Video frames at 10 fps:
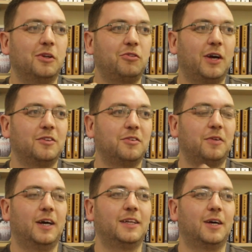are trying to
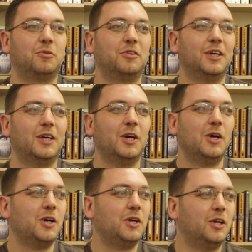find out,
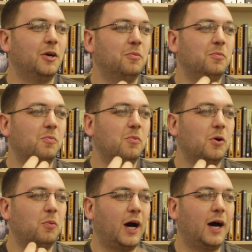you know,
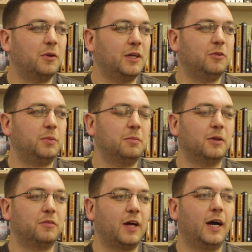how these
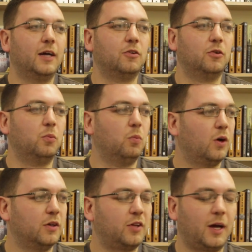people have died or
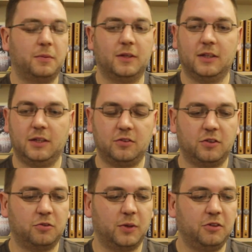what has happened in these
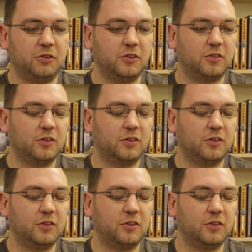situations.